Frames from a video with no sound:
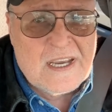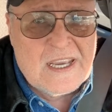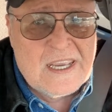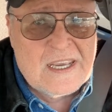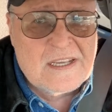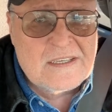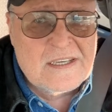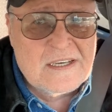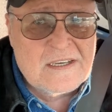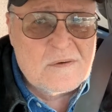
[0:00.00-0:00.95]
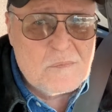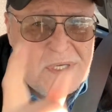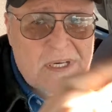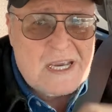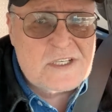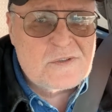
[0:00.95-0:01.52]
and be
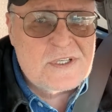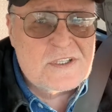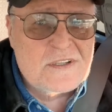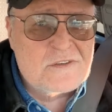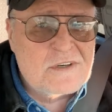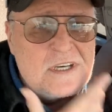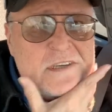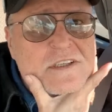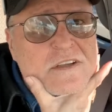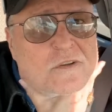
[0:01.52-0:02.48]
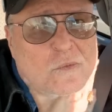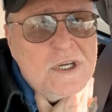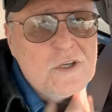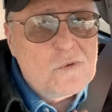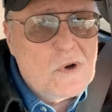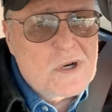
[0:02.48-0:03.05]
nice to each other, treat each other the way
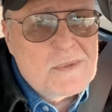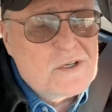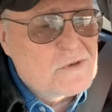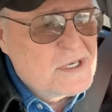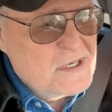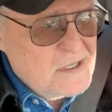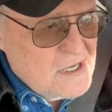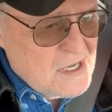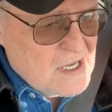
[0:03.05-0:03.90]
you want to be treated,